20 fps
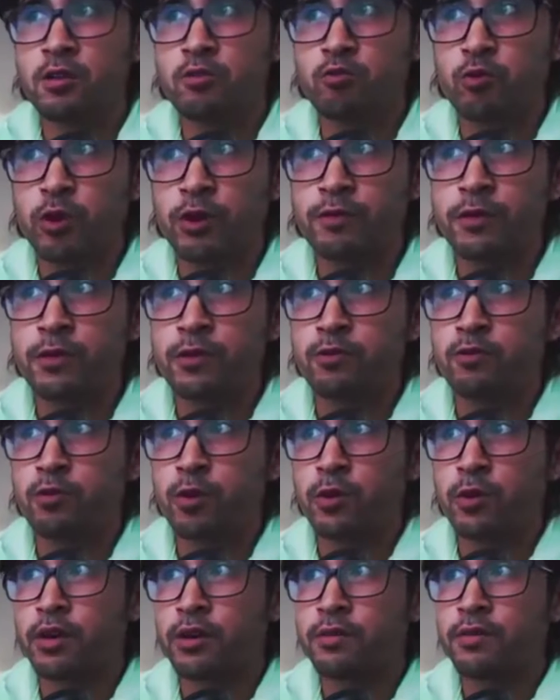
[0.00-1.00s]
a revenue
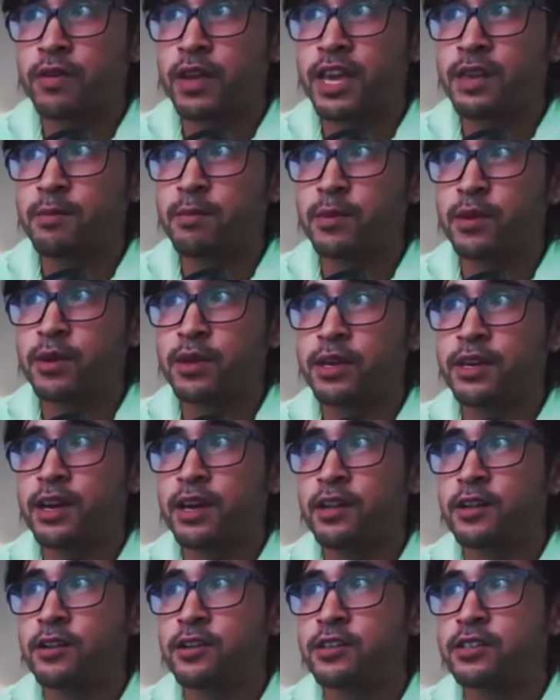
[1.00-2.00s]
growth of $8 million
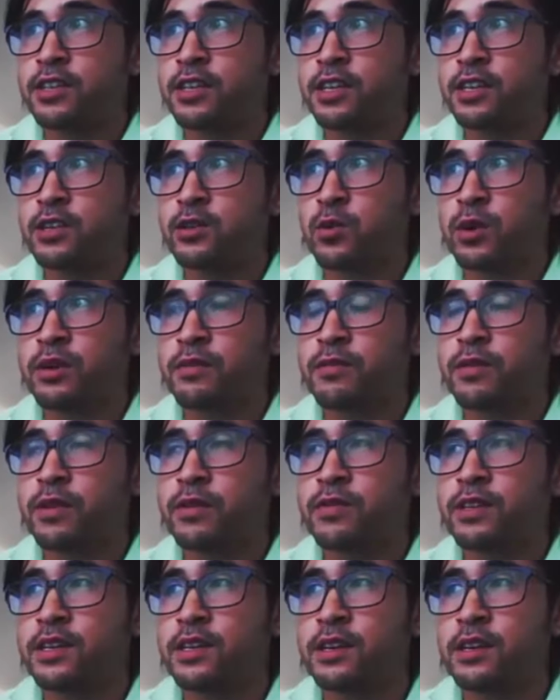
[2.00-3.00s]
in
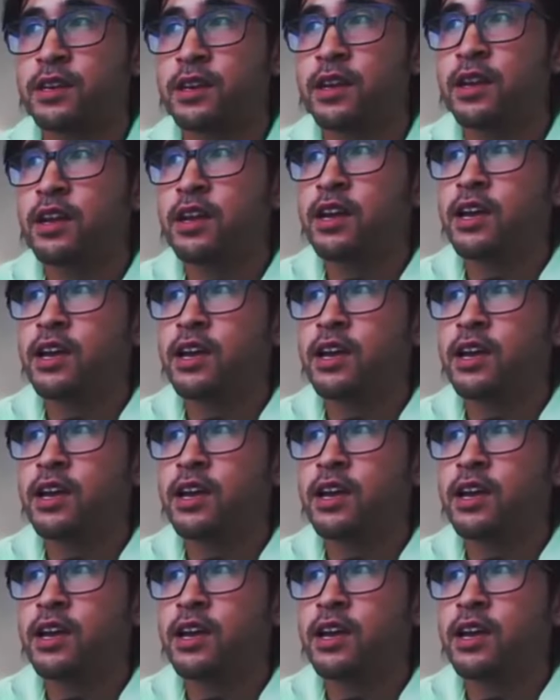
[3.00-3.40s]
2015.